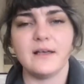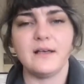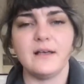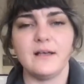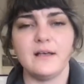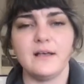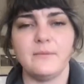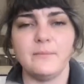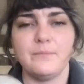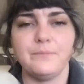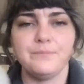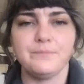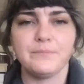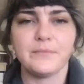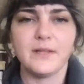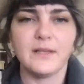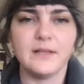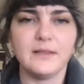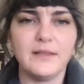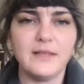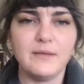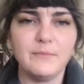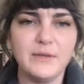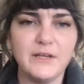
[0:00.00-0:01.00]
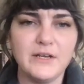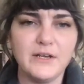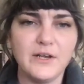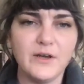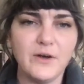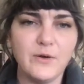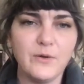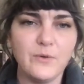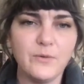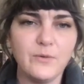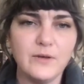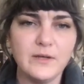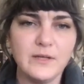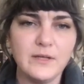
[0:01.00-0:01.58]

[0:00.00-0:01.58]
let me know.